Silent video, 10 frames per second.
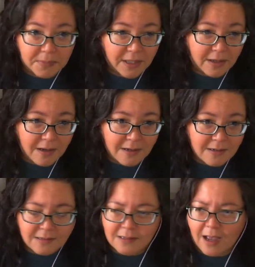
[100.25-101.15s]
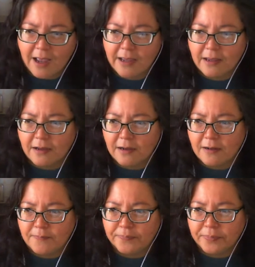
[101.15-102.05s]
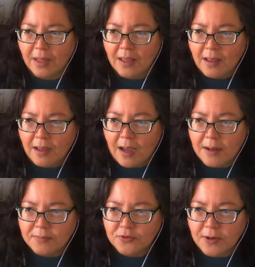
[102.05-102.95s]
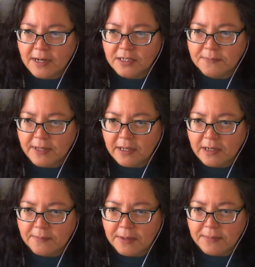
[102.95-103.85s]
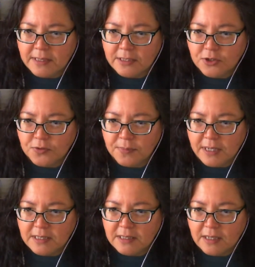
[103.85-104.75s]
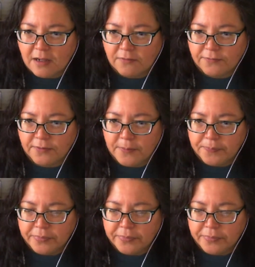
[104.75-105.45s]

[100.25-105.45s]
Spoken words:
Because I'm trying to make a commitment to myself.